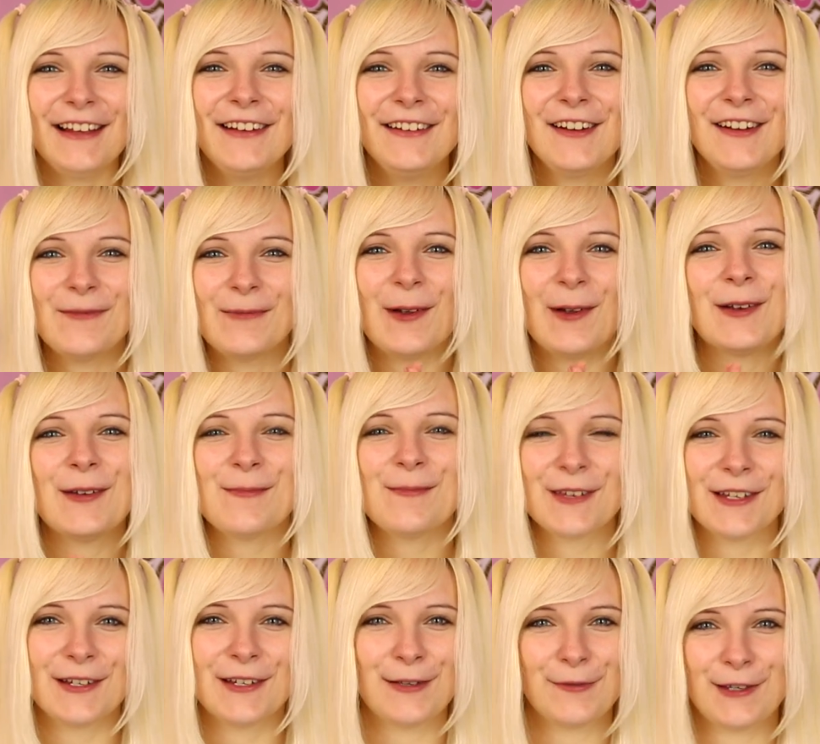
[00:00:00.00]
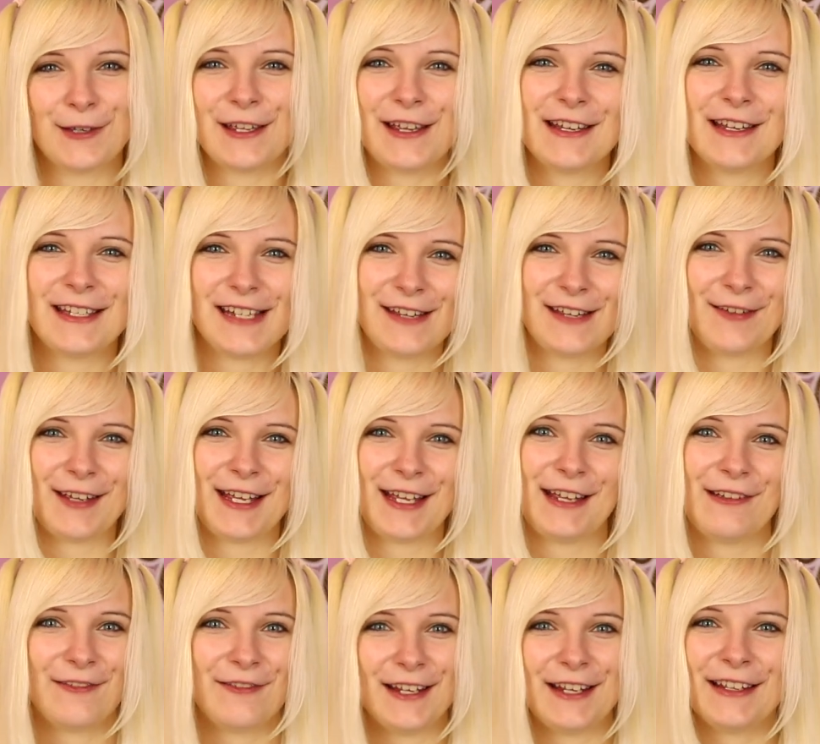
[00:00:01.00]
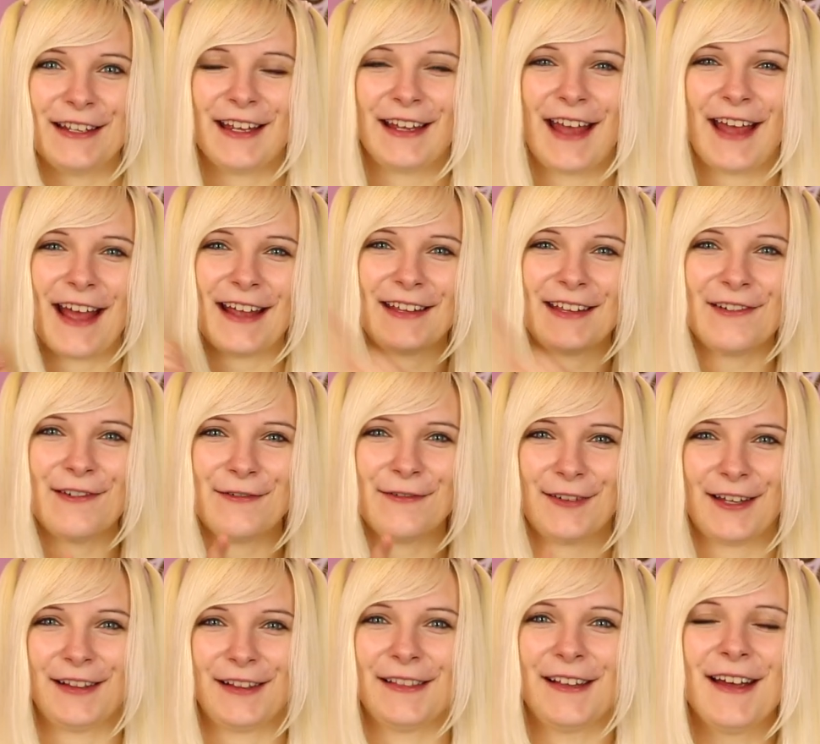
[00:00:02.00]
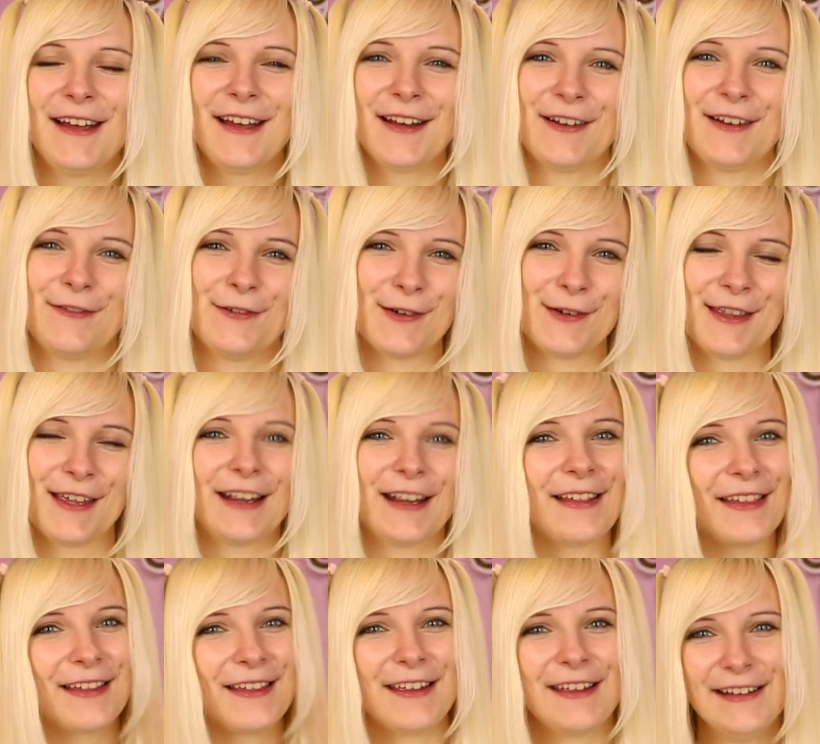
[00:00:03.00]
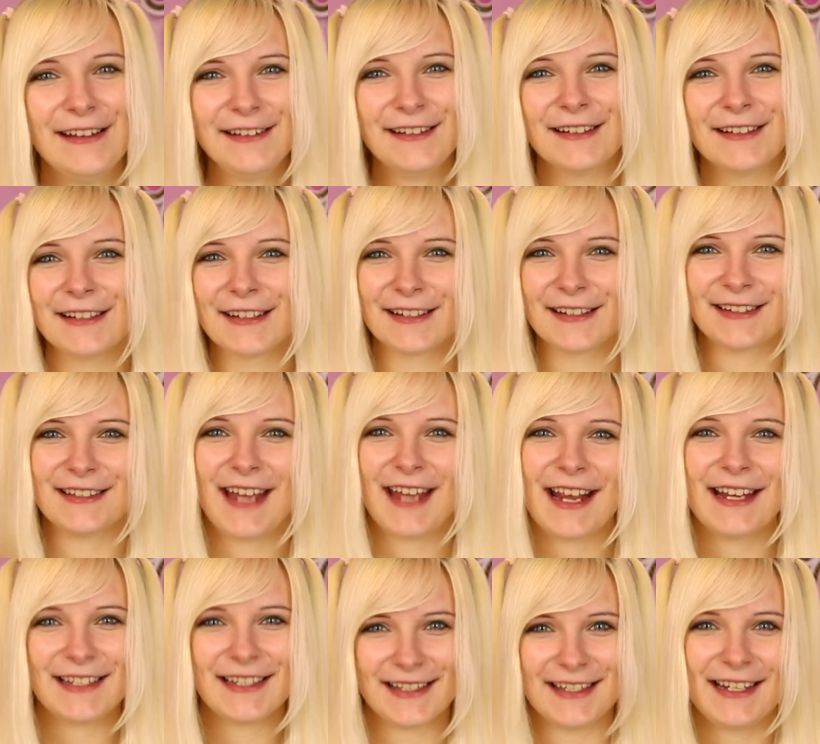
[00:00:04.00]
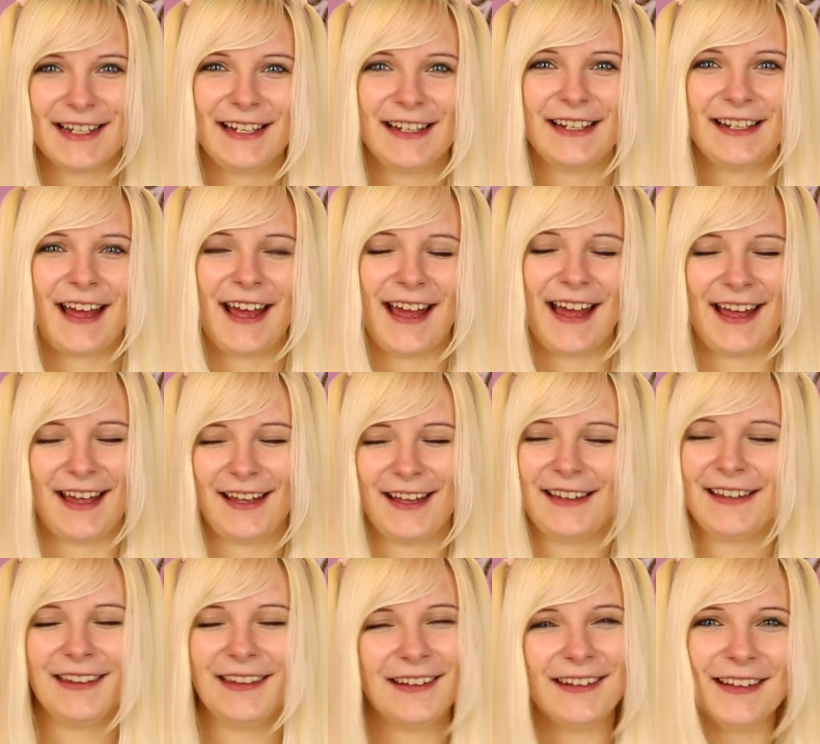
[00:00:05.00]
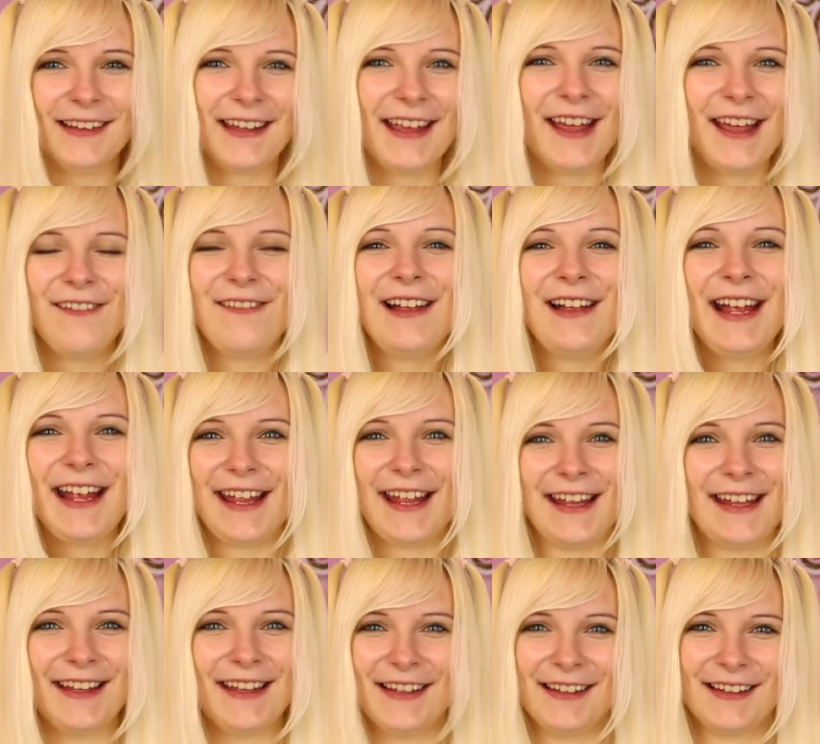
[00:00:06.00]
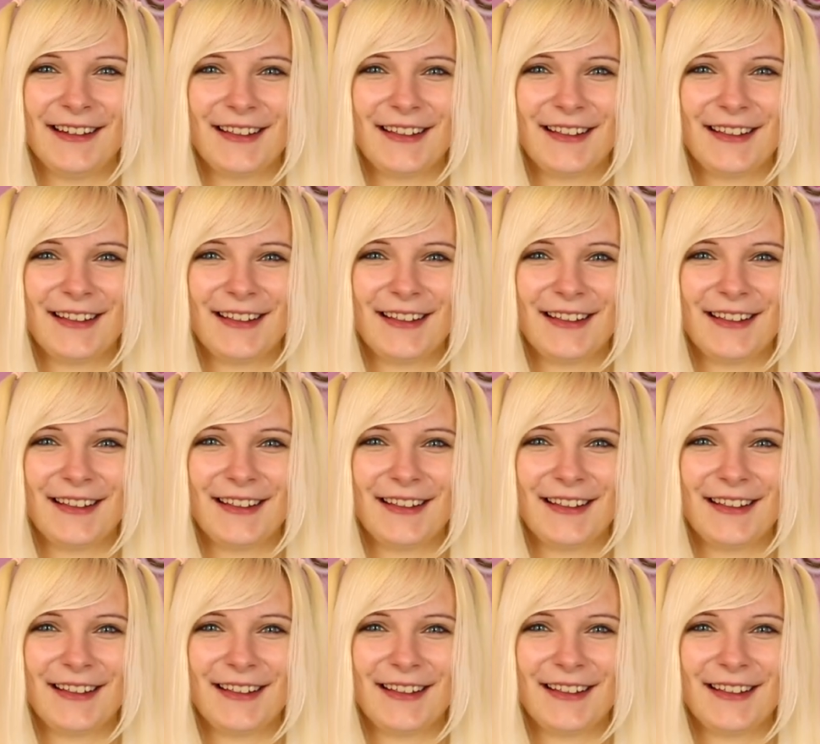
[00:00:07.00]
and welcome to Tofu Cute TV, where you can get your fill of all things cute, tasty, and kawaii.